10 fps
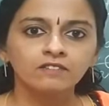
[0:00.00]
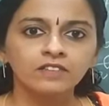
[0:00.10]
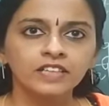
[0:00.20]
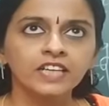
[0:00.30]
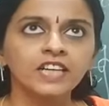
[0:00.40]

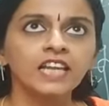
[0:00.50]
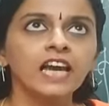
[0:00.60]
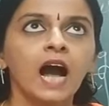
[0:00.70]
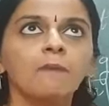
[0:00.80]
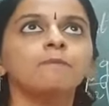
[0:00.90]

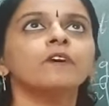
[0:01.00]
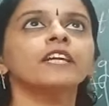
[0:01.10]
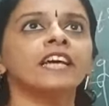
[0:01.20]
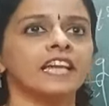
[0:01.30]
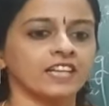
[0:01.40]
vertically
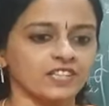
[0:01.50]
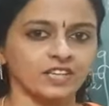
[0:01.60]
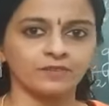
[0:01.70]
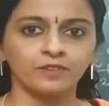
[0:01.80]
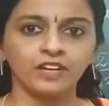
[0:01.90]
upward
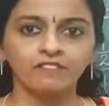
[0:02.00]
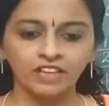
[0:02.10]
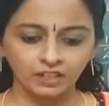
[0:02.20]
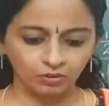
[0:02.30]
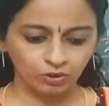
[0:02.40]
direction, okay,
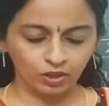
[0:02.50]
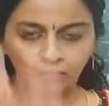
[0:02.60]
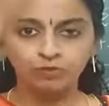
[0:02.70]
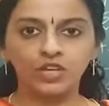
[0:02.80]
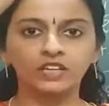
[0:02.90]
when I throw an
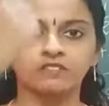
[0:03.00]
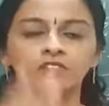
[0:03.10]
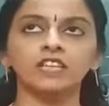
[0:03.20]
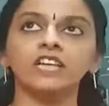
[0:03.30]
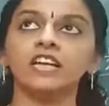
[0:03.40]
object
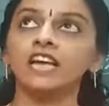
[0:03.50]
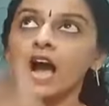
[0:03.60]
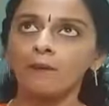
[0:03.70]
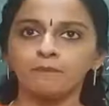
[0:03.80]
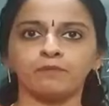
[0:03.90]
vertically
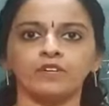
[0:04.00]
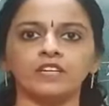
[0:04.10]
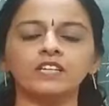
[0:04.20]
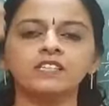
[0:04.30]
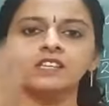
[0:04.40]

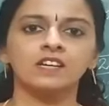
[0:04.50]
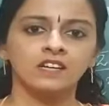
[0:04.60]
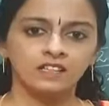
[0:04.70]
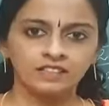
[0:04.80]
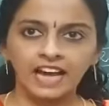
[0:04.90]
upwards,
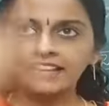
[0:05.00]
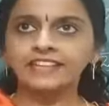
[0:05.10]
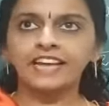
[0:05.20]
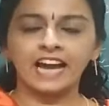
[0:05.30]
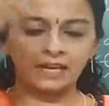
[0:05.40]
that
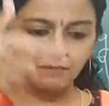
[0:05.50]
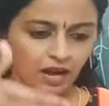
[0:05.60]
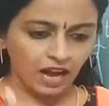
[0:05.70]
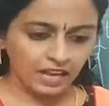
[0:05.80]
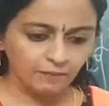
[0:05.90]
time
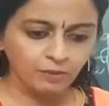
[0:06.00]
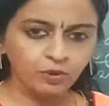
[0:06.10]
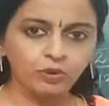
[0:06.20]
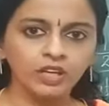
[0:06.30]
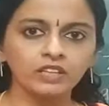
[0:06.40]
I am
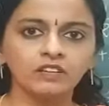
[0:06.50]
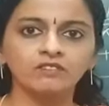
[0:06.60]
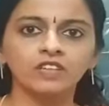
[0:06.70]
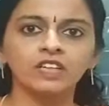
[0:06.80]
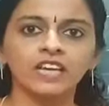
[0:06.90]
doing the
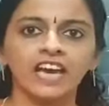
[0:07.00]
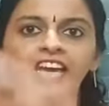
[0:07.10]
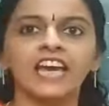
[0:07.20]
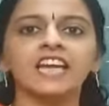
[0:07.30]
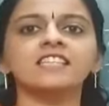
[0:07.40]
work
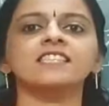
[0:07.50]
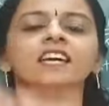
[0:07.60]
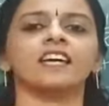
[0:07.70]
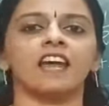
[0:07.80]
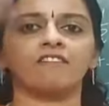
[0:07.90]
against
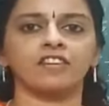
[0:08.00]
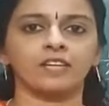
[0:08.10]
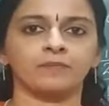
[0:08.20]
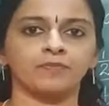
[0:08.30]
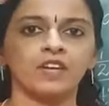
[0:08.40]
the gravity.